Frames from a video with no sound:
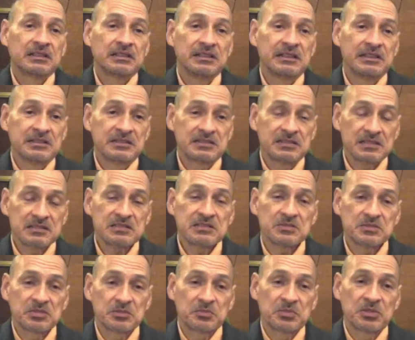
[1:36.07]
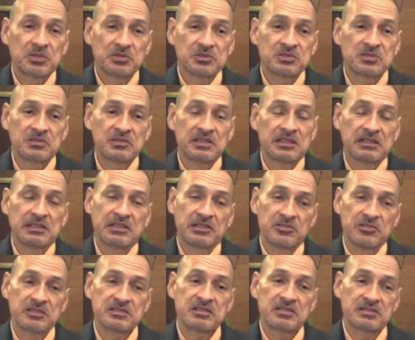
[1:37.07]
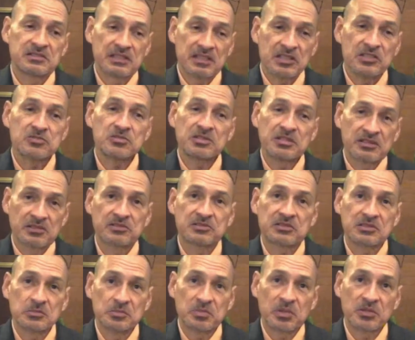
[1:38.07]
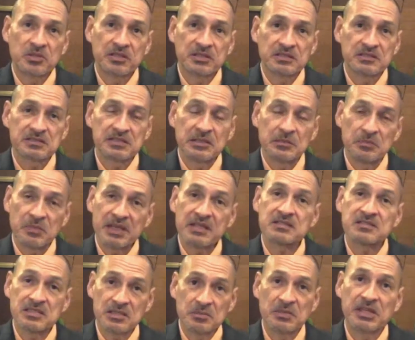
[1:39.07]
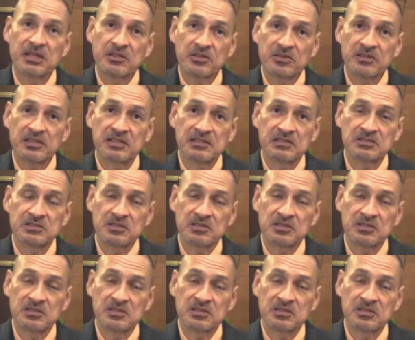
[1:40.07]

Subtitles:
that a systems approach that addresses each one of those components and makes them healthy,